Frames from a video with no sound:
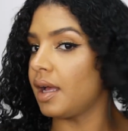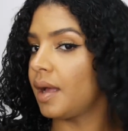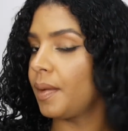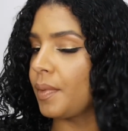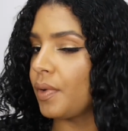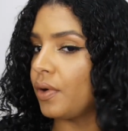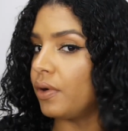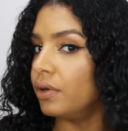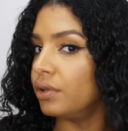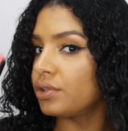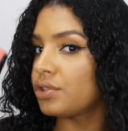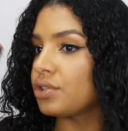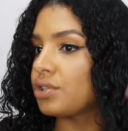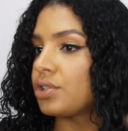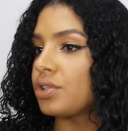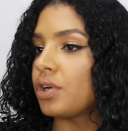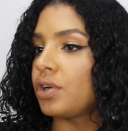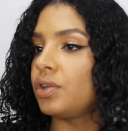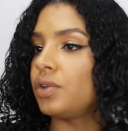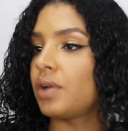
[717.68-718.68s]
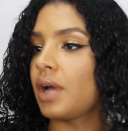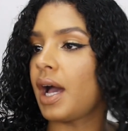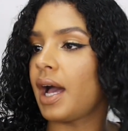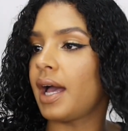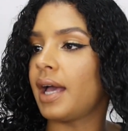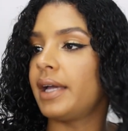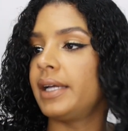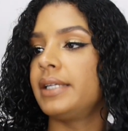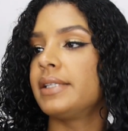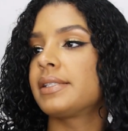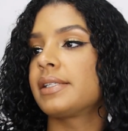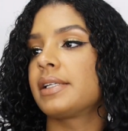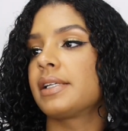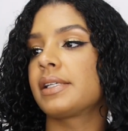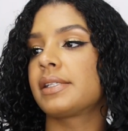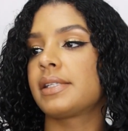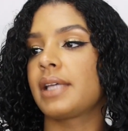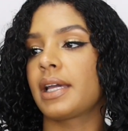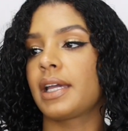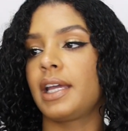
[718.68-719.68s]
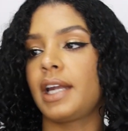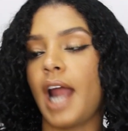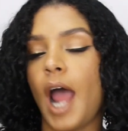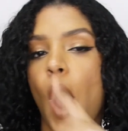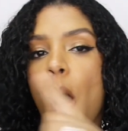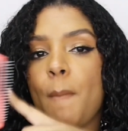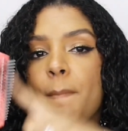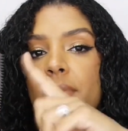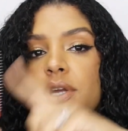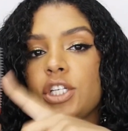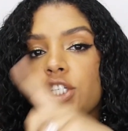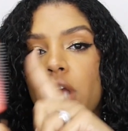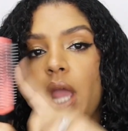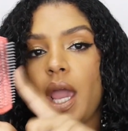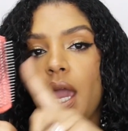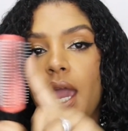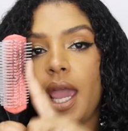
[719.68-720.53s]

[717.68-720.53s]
I'm going to show you guys in a second how much